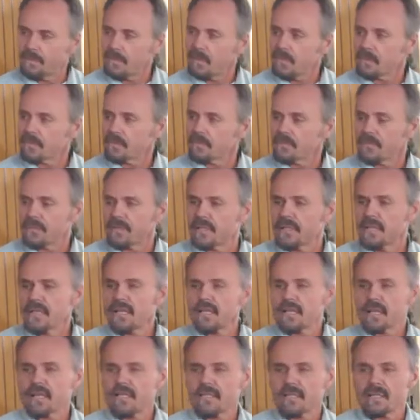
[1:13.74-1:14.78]
boat, but
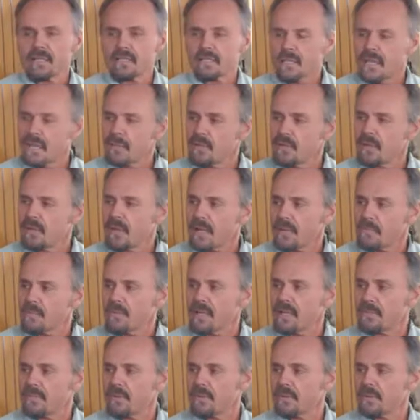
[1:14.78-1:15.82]
I said, it's got to be the right
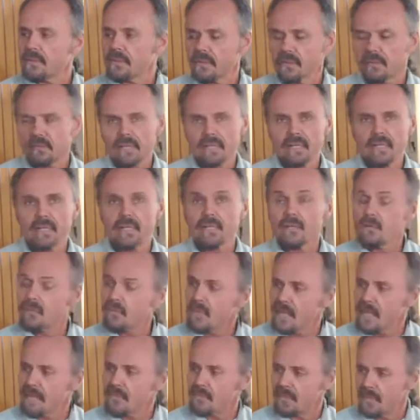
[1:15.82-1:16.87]
people. And then you
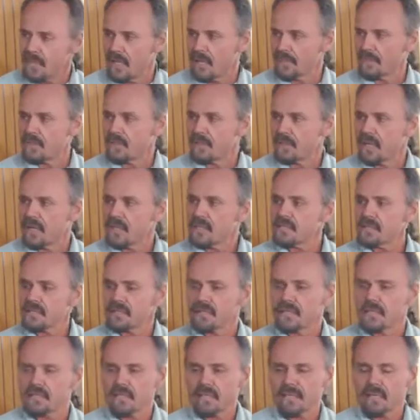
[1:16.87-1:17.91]
came up to us
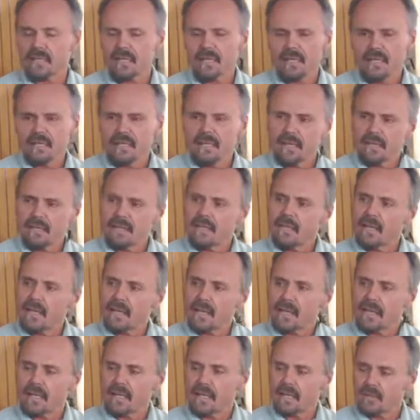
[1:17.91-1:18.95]
and you said, I've got
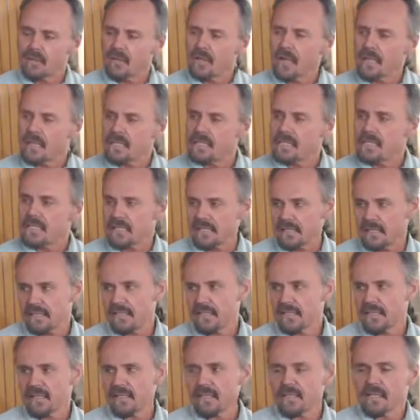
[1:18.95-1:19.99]
a good idea.
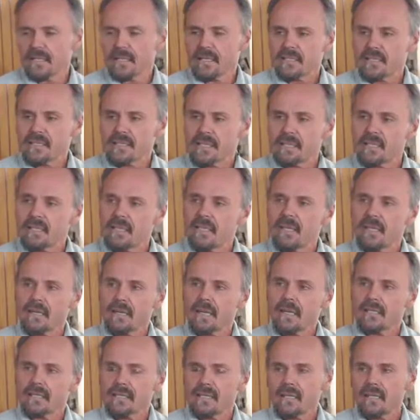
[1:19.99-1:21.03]
I said, I think I'd
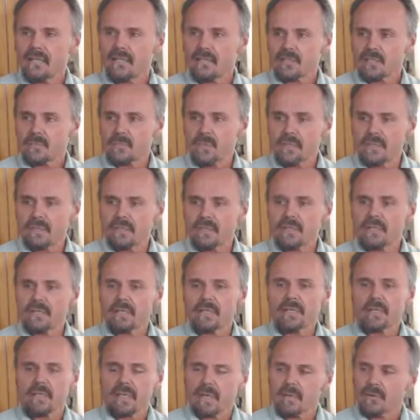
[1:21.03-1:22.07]
like to take this boat
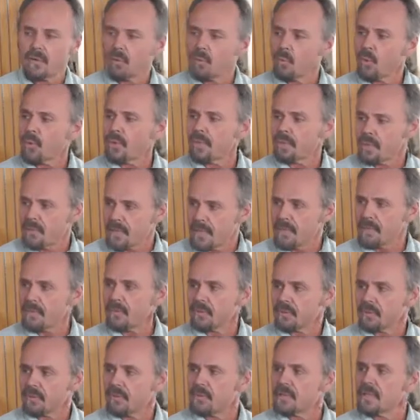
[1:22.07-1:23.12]
and reward the
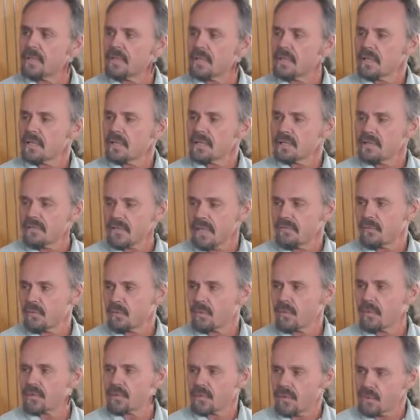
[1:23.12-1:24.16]
people who save the
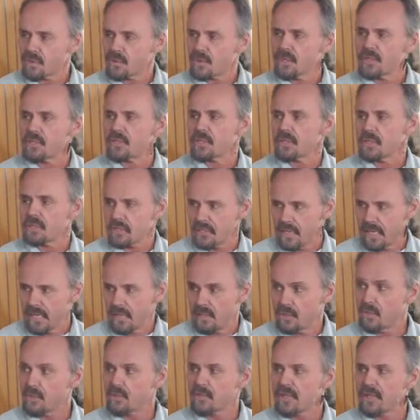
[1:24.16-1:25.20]
world's oceans
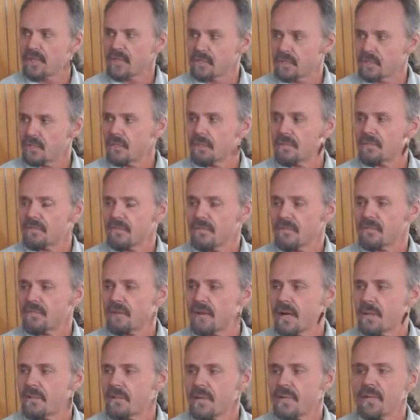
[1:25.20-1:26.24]
and do things good for the
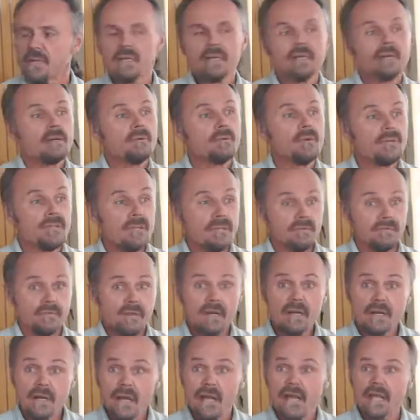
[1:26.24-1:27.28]
environment with a
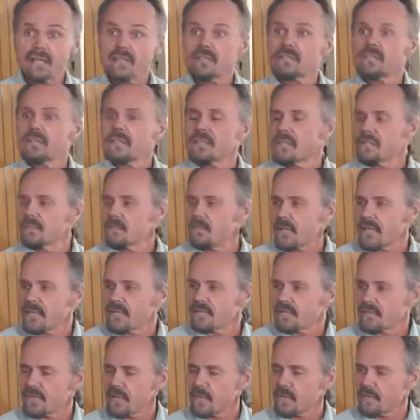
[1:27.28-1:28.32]
very nice
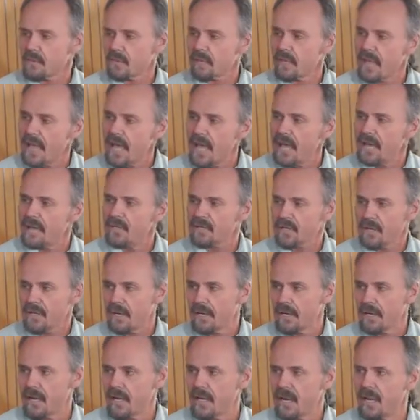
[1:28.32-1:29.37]
place for them to relax,
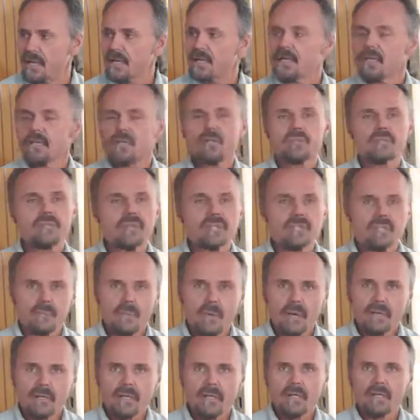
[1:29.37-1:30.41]
R&R, use it as a
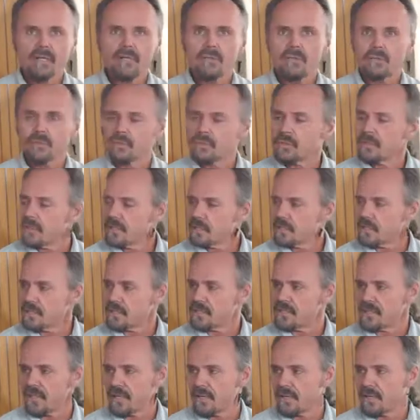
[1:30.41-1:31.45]
marketing tool,
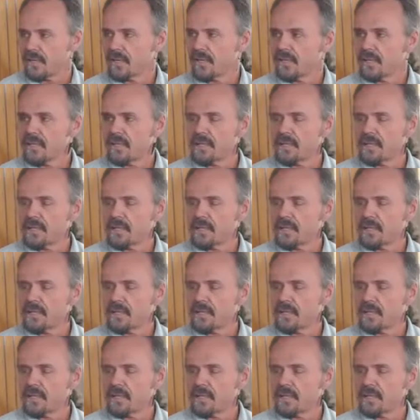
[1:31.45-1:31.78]
etc.